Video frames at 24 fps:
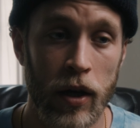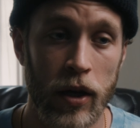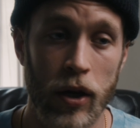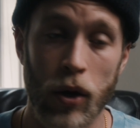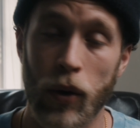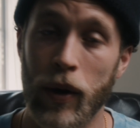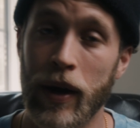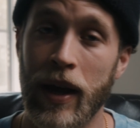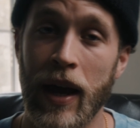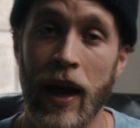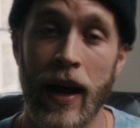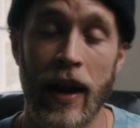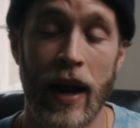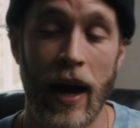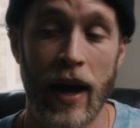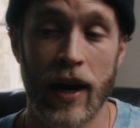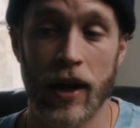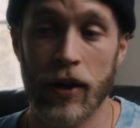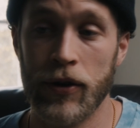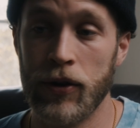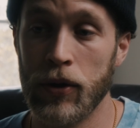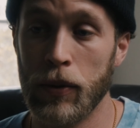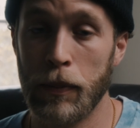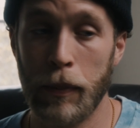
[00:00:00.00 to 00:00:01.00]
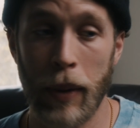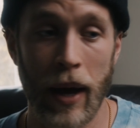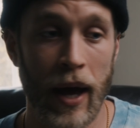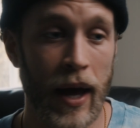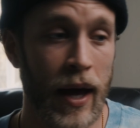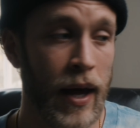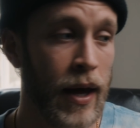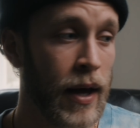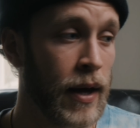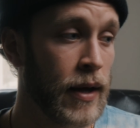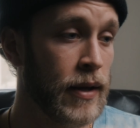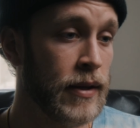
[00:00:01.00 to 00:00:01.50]
Again, I can do
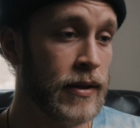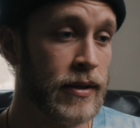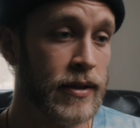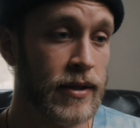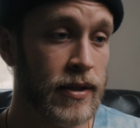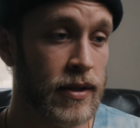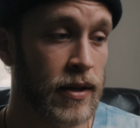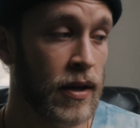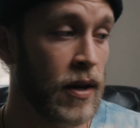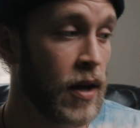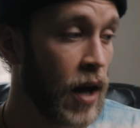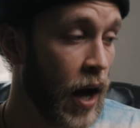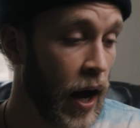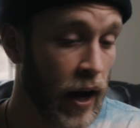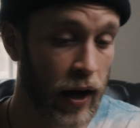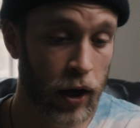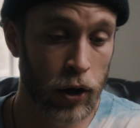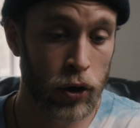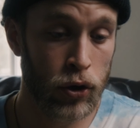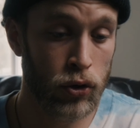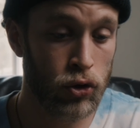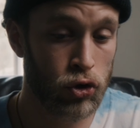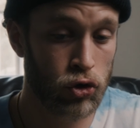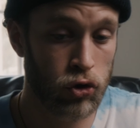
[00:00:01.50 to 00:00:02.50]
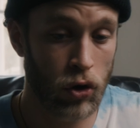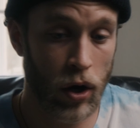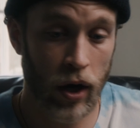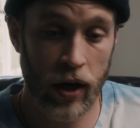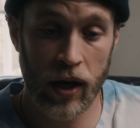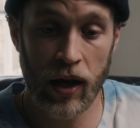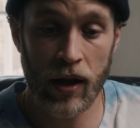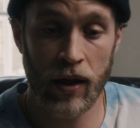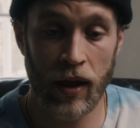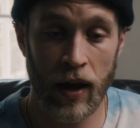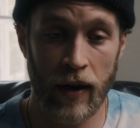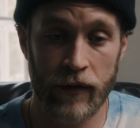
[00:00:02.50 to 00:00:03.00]
pans, I can do
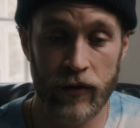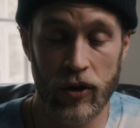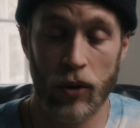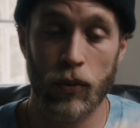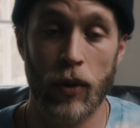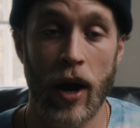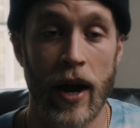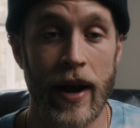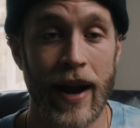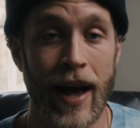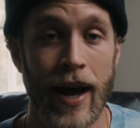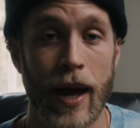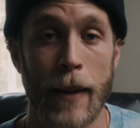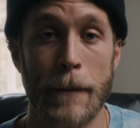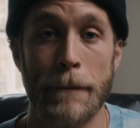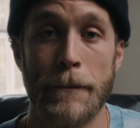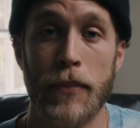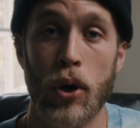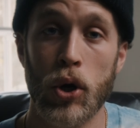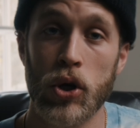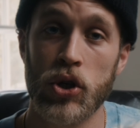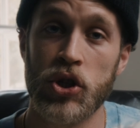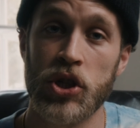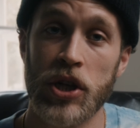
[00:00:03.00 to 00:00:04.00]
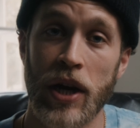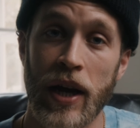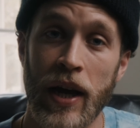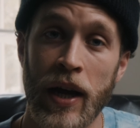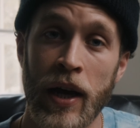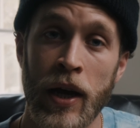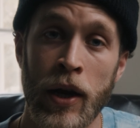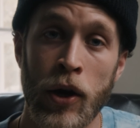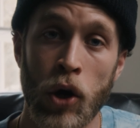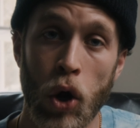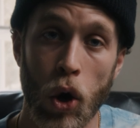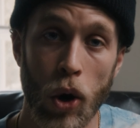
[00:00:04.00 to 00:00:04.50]
trucking left and right, I can push
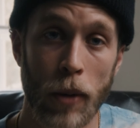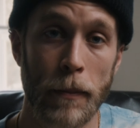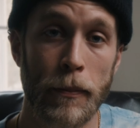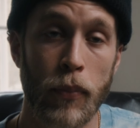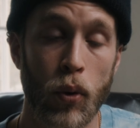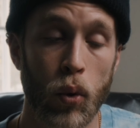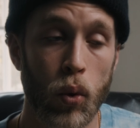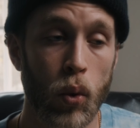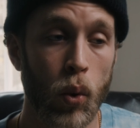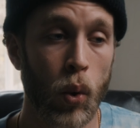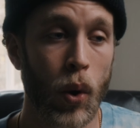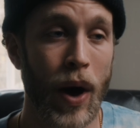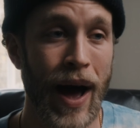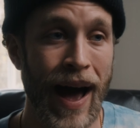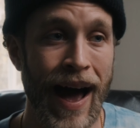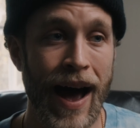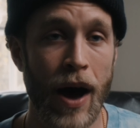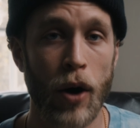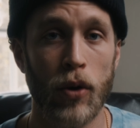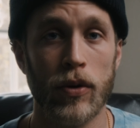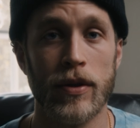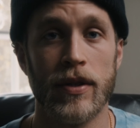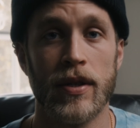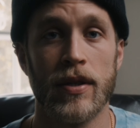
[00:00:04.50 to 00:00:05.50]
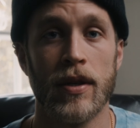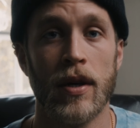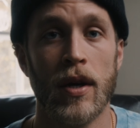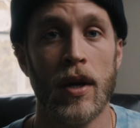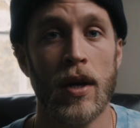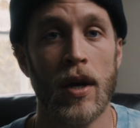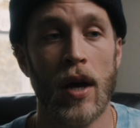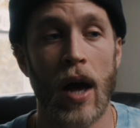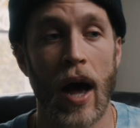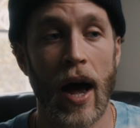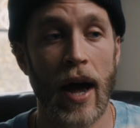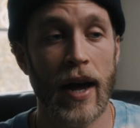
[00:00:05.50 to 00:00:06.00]
in or pull out,
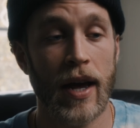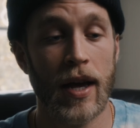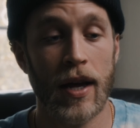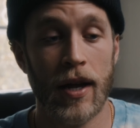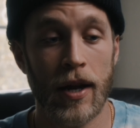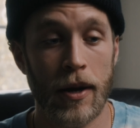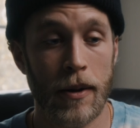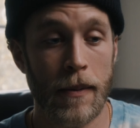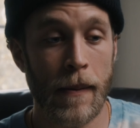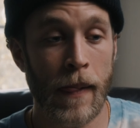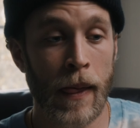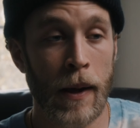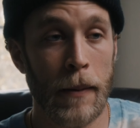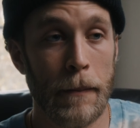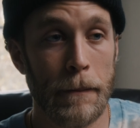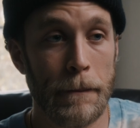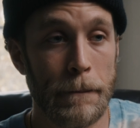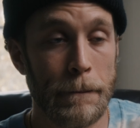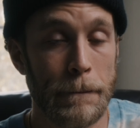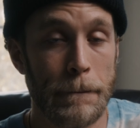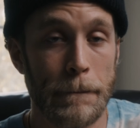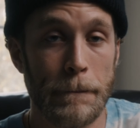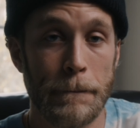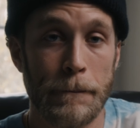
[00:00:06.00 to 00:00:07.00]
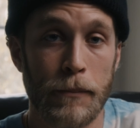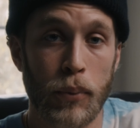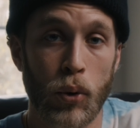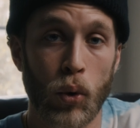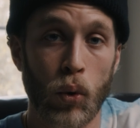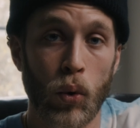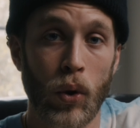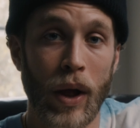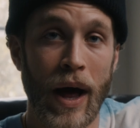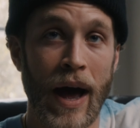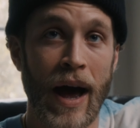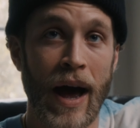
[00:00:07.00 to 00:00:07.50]
I can
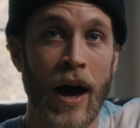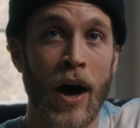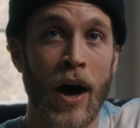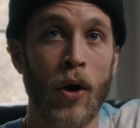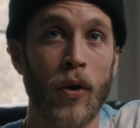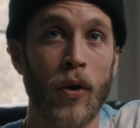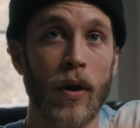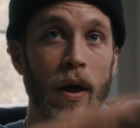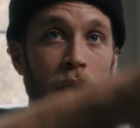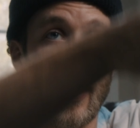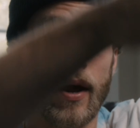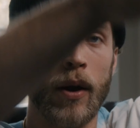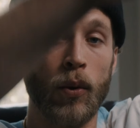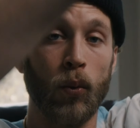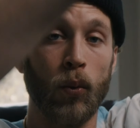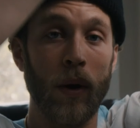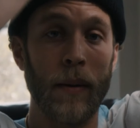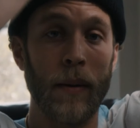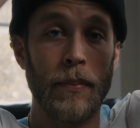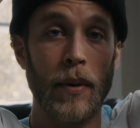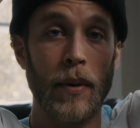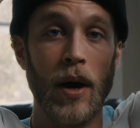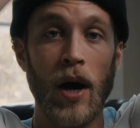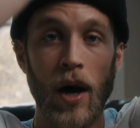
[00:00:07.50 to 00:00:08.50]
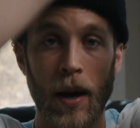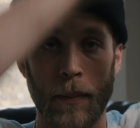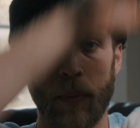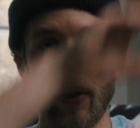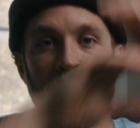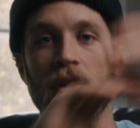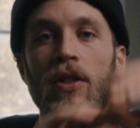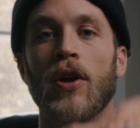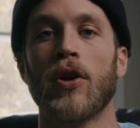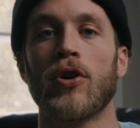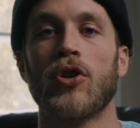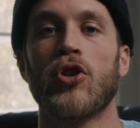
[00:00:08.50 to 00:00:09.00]
pull out and whip up.
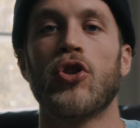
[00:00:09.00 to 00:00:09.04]
There's